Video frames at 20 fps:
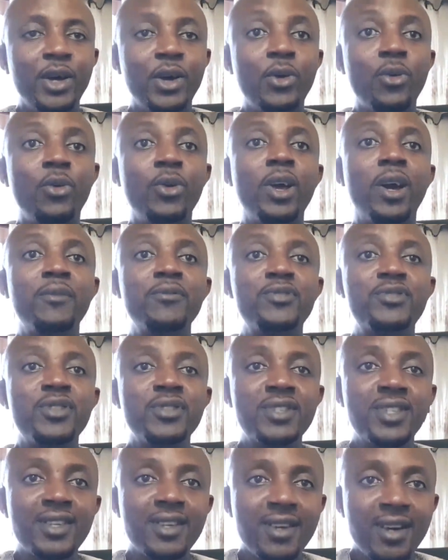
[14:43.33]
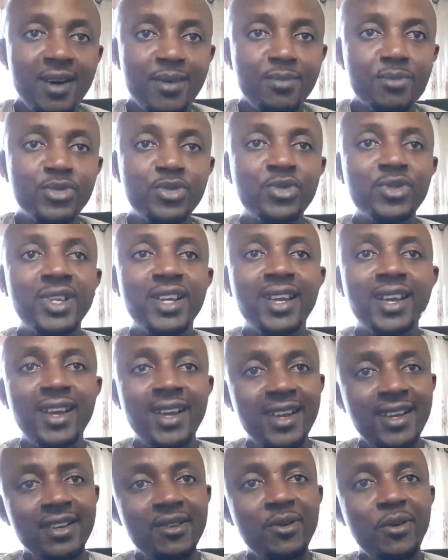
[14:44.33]
we have just come to the
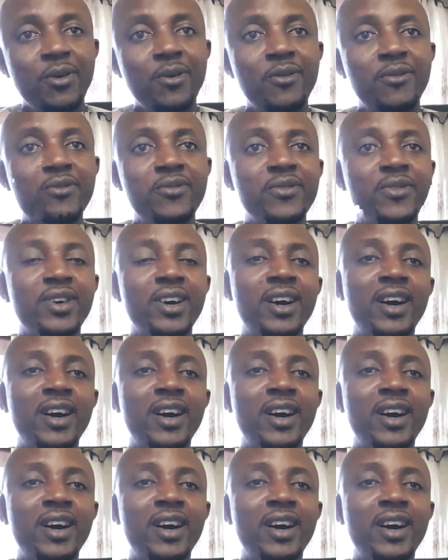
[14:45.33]
end of